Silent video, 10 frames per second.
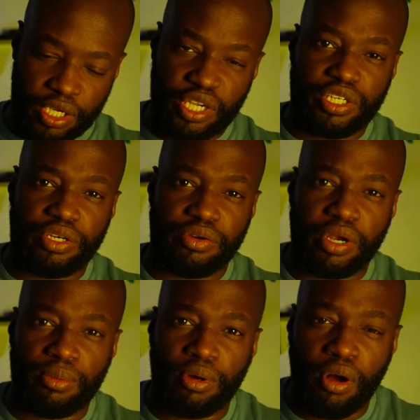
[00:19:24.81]
get your
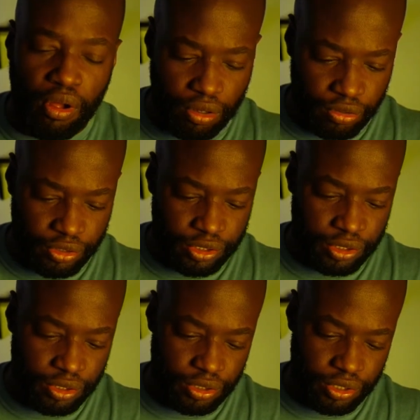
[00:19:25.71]
Incredible Hulk on,
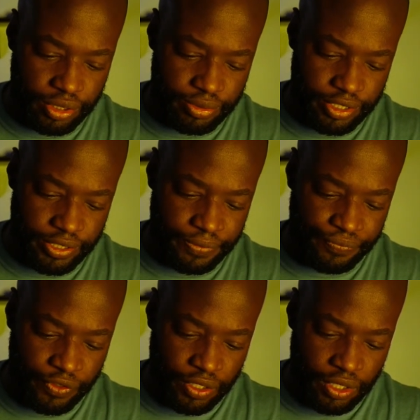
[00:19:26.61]
you know what I'm saying?
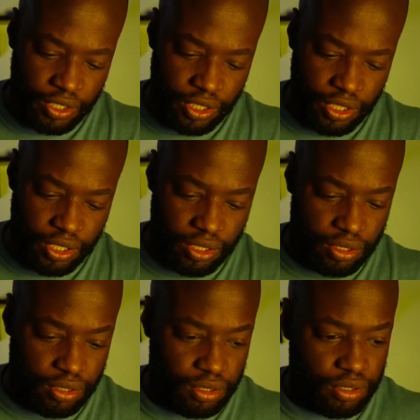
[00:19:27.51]

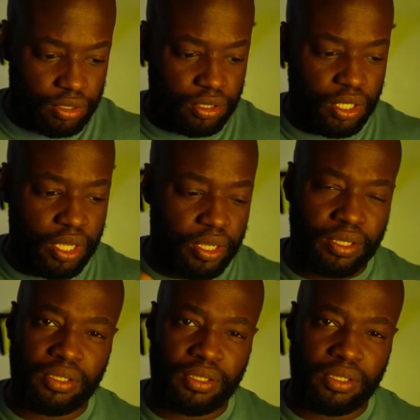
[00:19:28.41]
And yeah,